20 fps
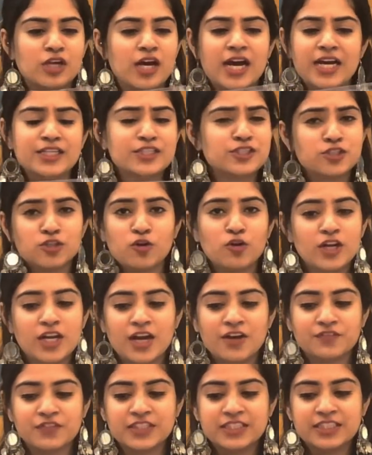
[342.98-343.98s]
I so
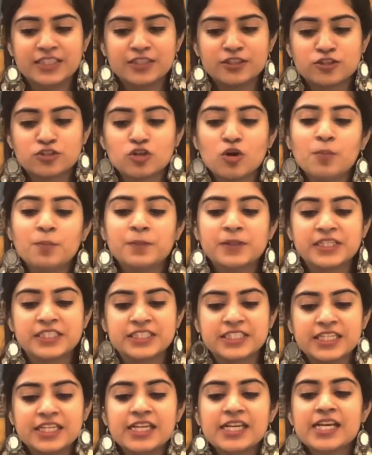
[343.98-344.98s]
love it. They're so
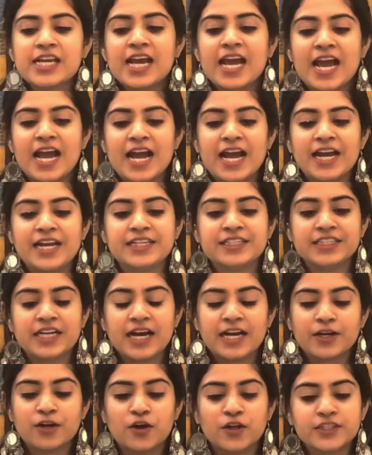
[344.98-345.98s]
pretty, and
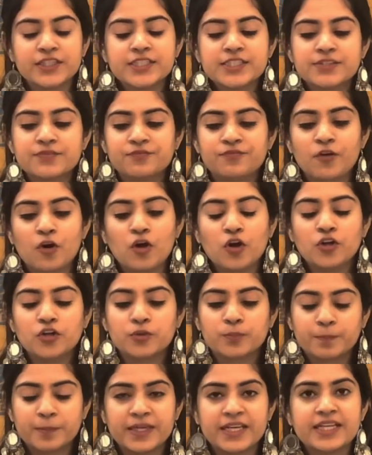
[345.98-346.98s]
I got this for
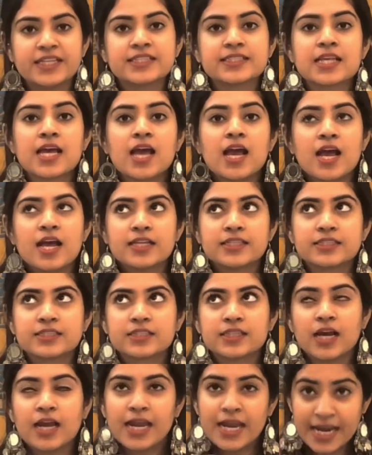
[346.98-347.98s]
rupees
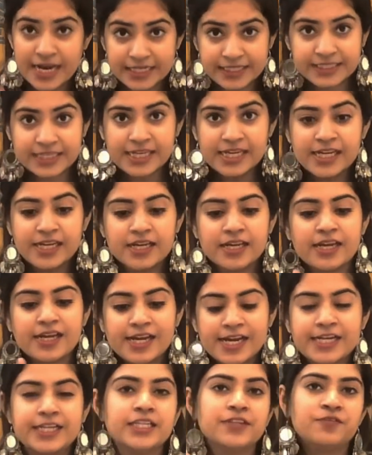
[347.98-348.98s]

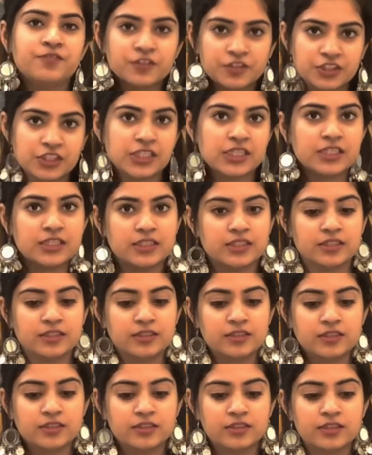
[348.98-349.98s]
80 for 3.
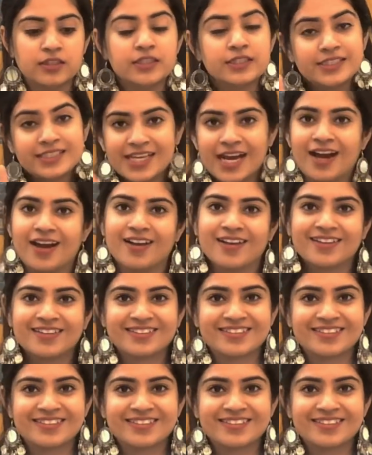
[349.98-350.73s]
Yeah.